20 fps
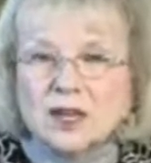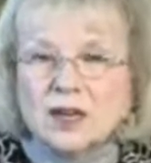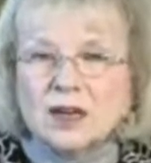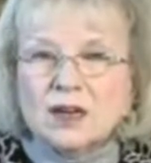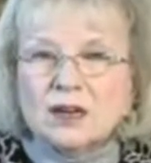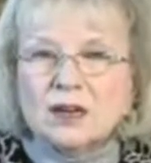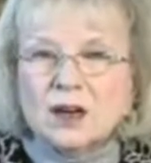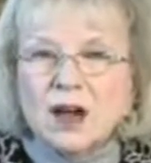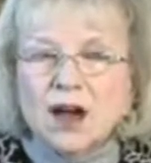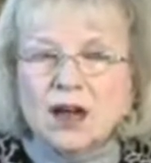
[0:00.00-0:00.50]

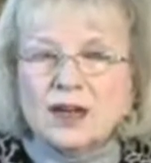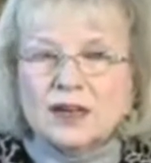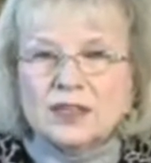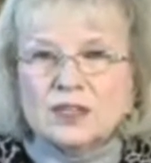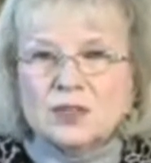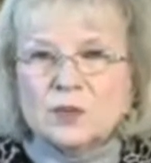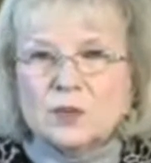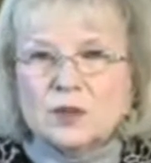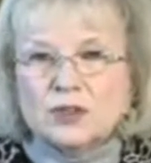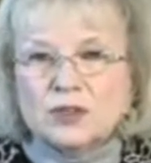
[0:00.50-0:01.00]
God
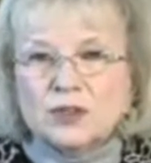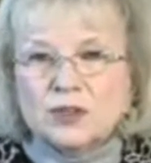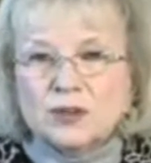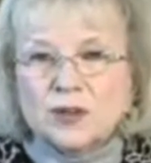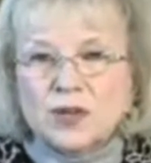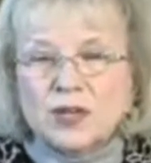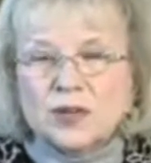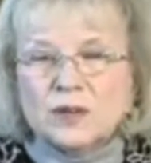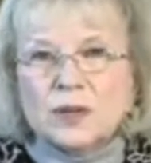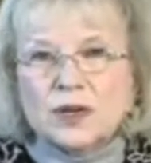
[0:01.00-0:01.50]
has put you
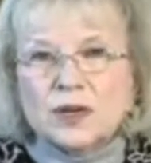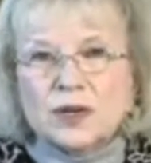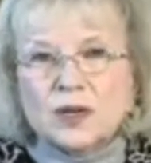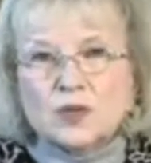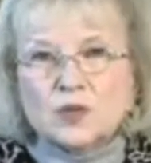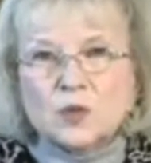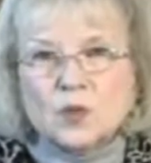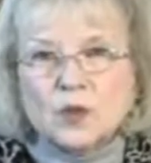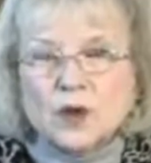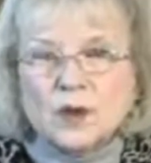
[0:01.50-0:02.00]
in
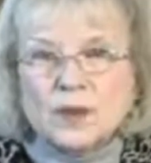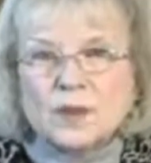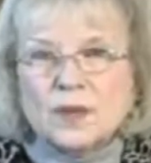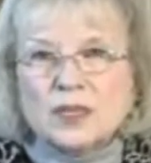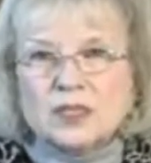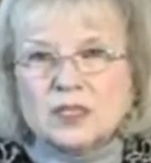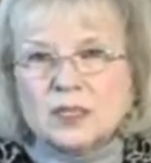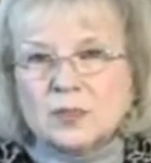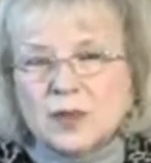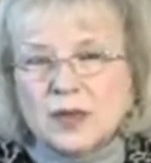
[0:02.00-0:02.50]
because we're
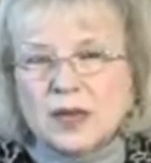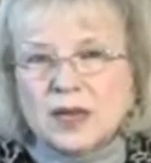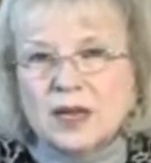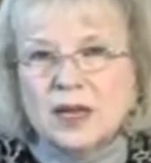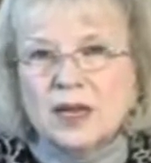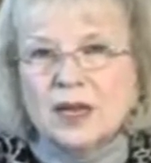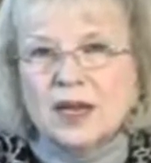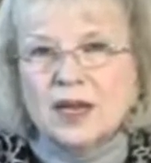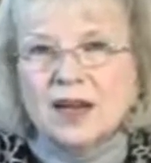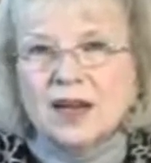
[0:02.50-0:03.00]
meant to be
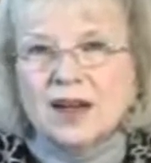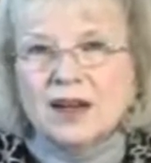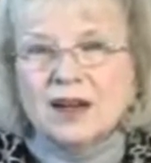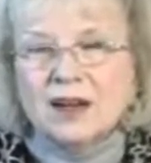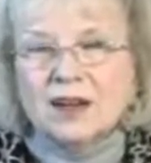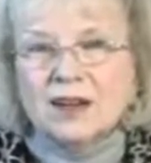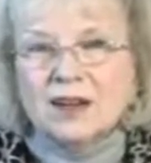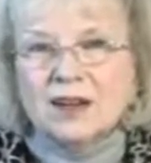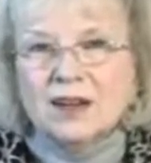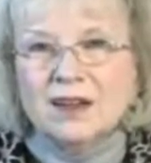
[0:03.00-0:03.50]

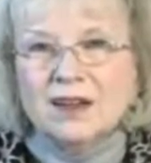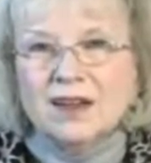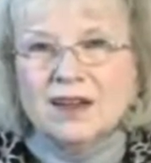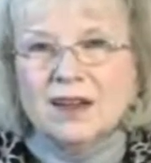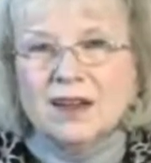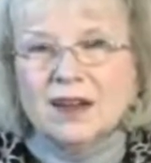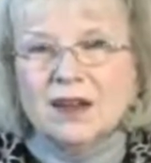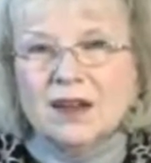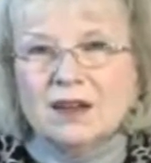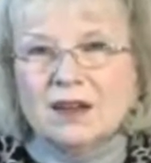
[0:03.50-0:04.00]
uh,
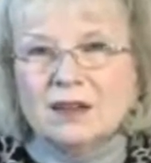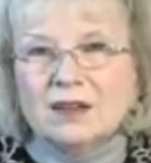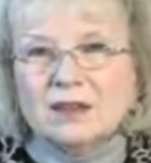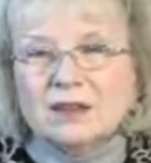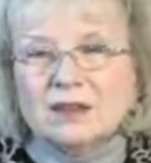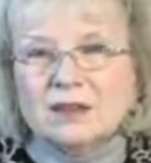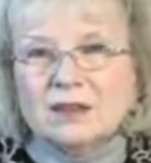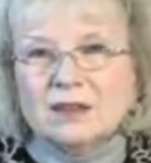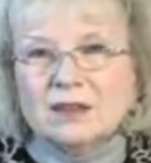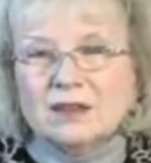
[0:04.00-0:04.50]
uh,
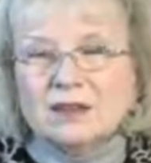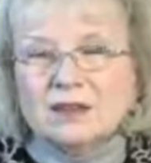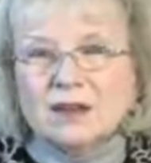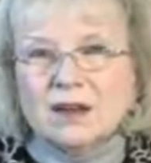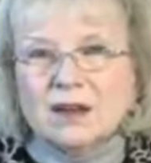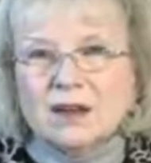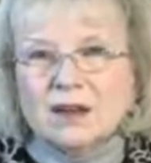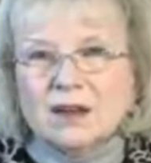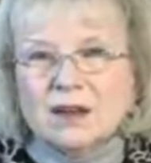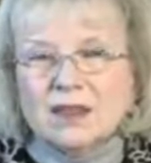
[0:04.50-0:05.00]

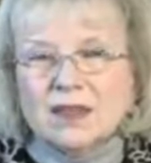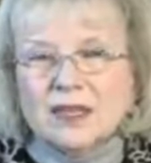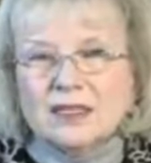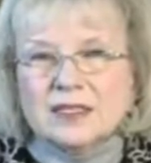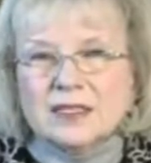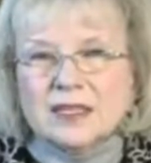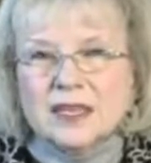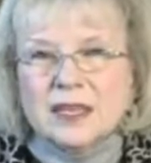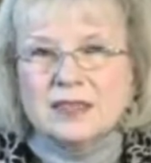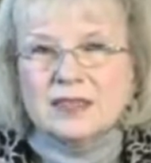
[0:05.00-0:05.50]
uh,
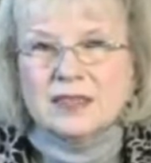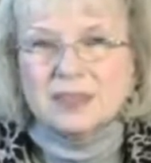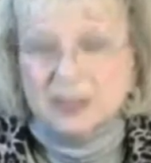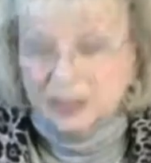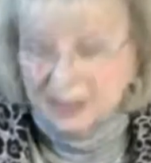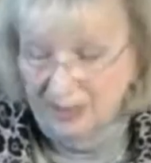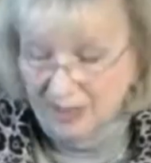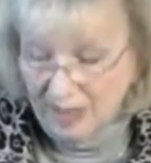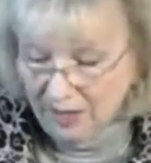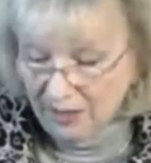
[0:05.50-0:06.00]
it says
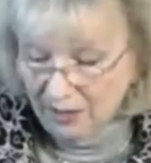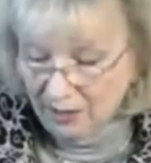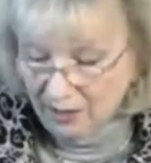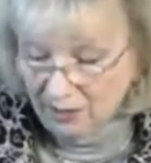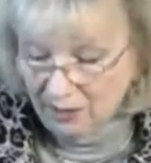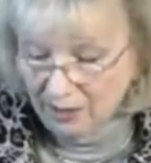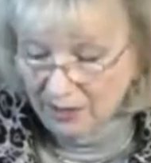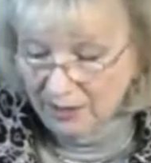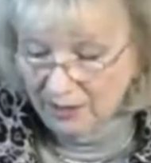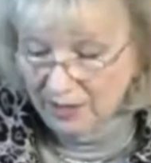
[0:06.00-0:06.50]
in Second
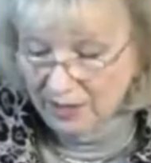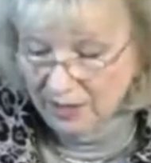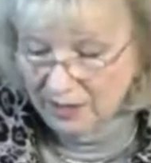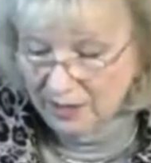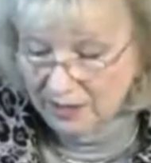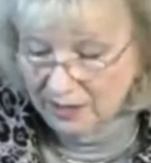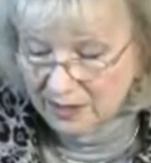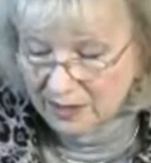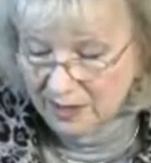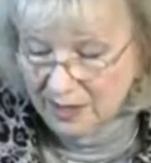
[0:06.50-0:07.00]

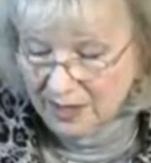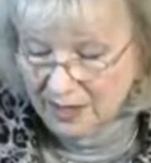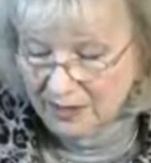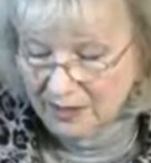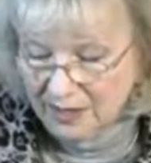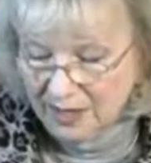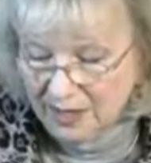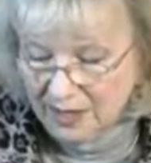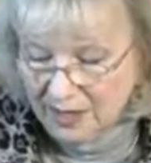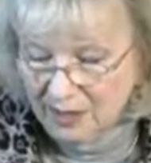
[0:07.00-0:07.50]
Corinthians
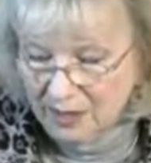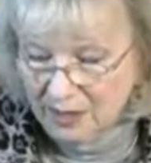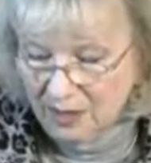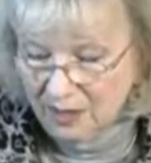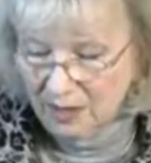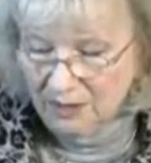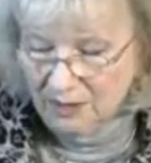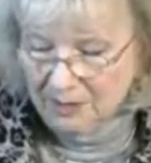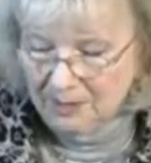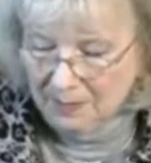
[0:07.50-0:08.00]
that
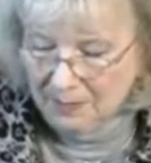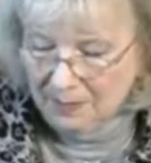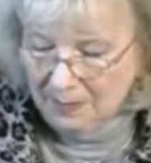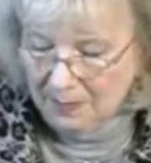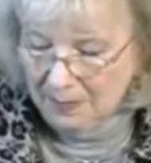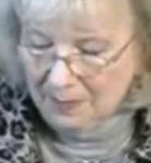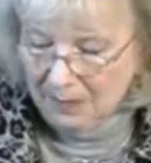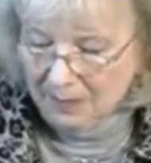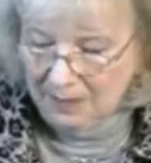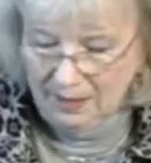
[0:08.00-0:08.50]
um,
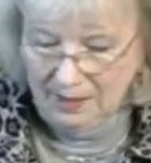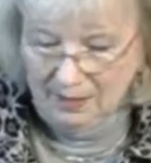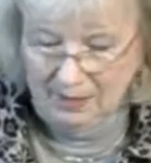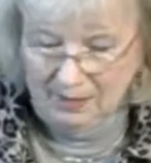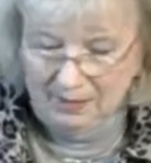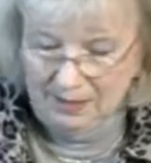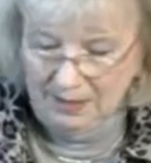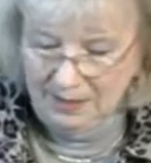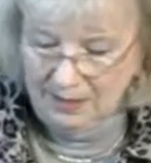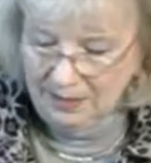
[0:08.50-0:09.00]

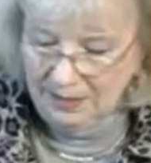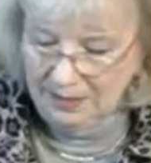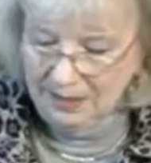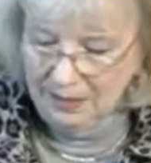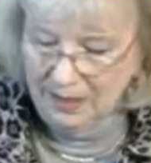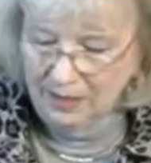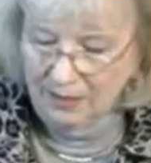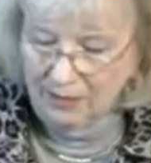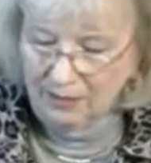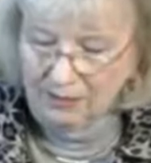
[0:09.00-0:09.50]
it says in
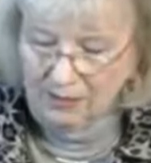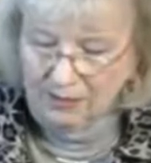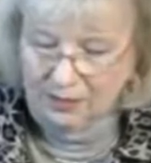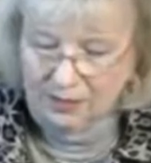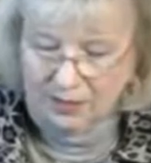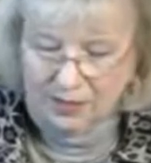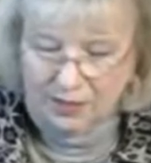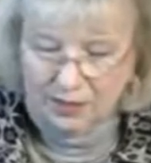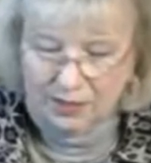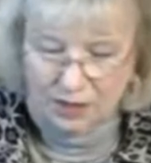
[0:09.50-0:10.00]
2
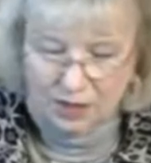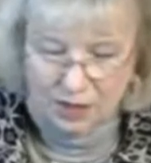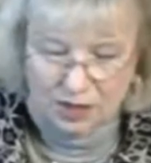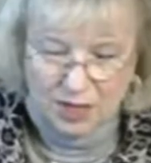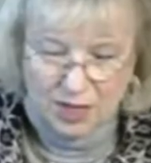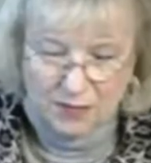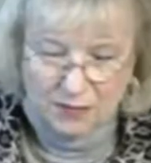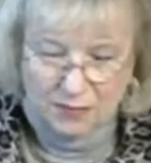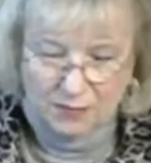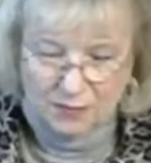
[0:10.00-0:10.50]
Corinthians
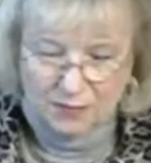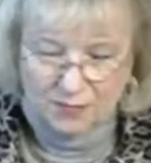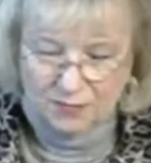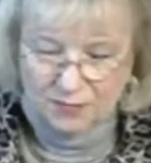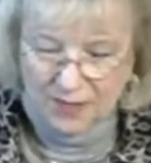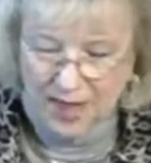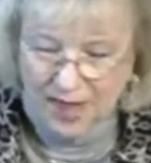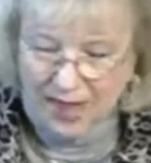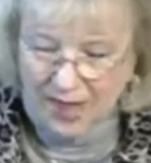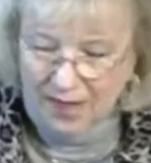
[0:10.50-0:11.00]
chapter
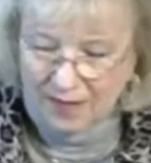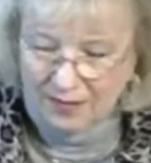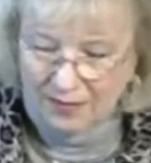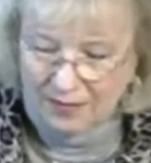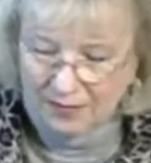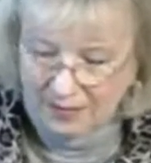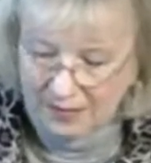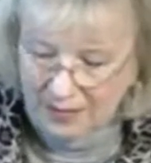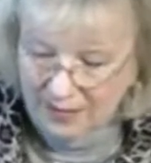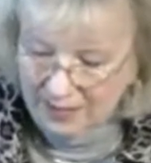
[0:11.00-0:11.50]
5,
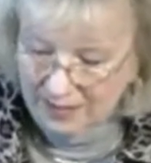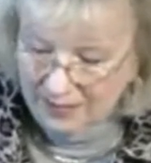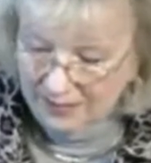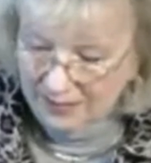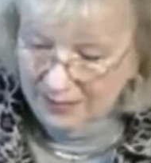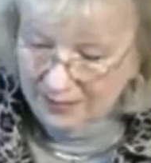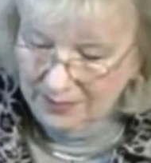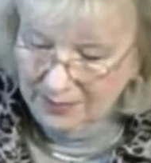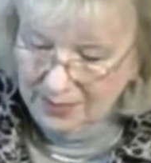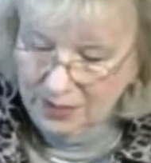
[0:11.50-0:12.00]
and
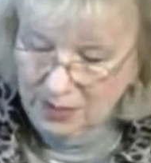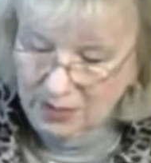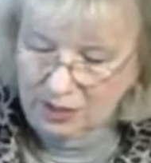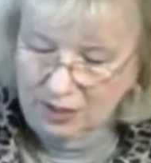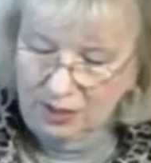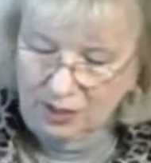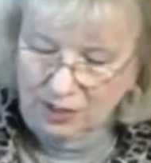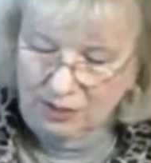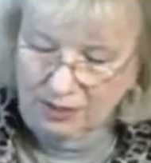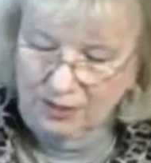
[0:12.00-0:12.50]
let me just
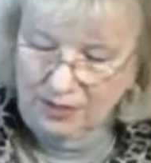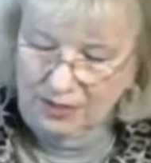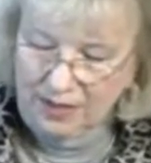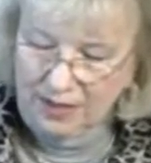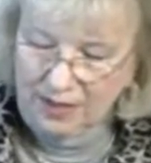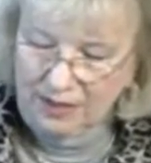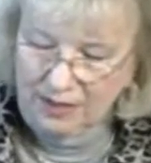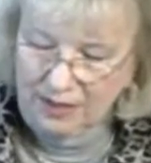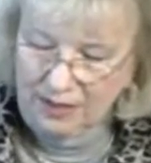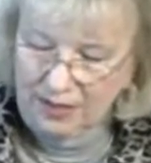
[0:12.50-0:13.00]
turn to
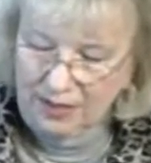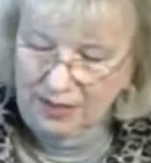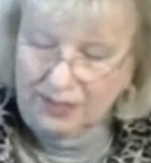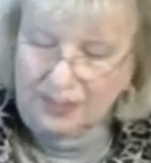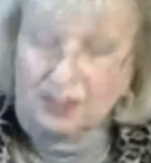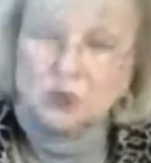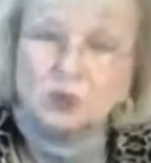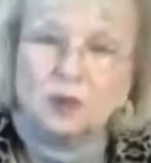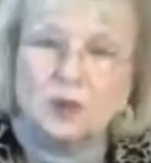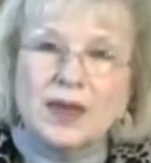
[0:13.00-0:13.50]
that. It
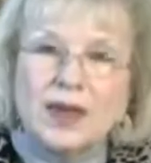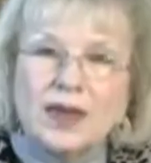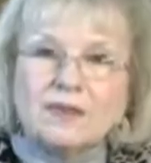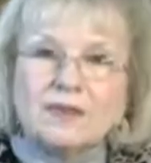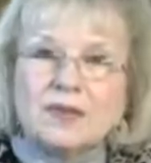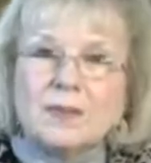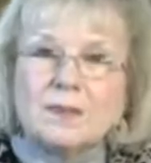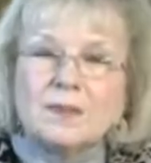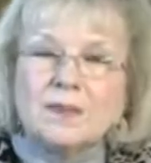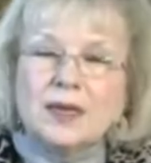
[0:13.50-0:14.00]
says, We have
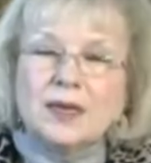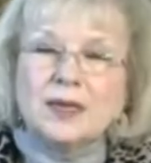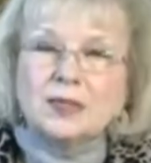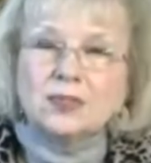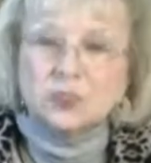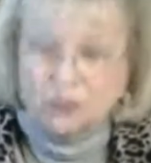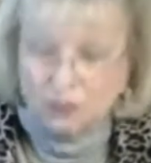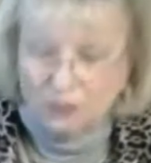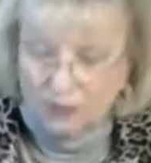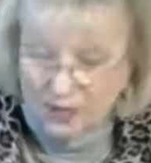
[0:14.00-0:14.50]
the
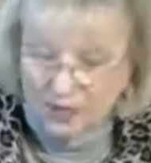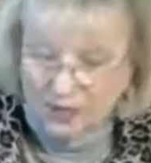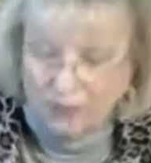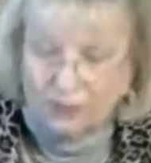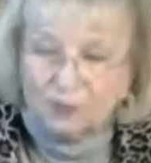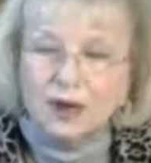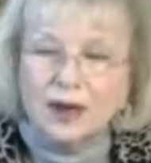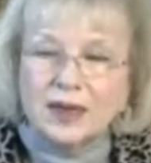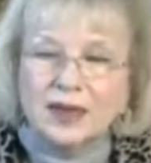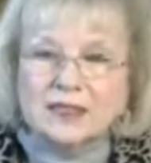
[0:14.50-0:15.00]
ministry
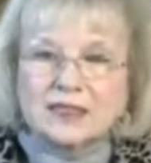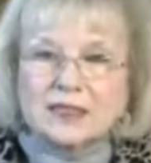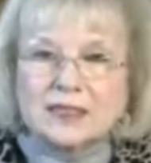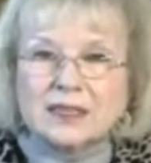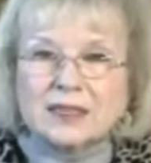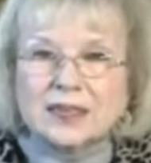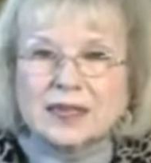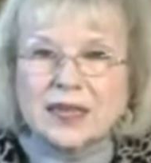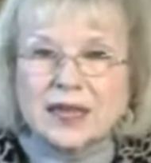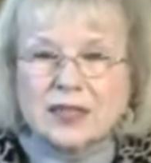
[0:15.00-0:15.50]
of
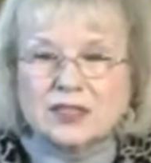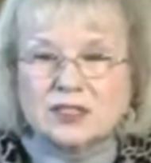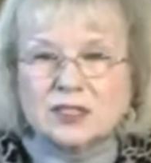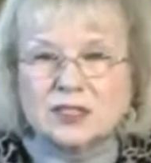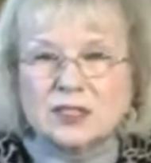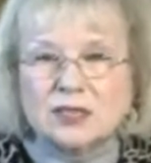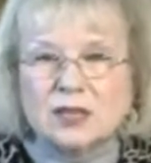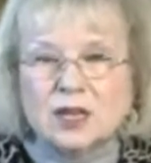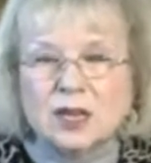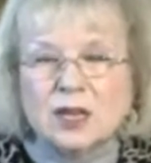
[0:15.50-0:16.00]

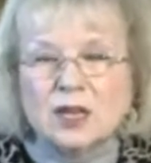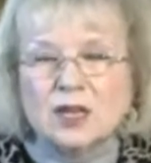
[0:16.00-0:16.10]
reconciliation.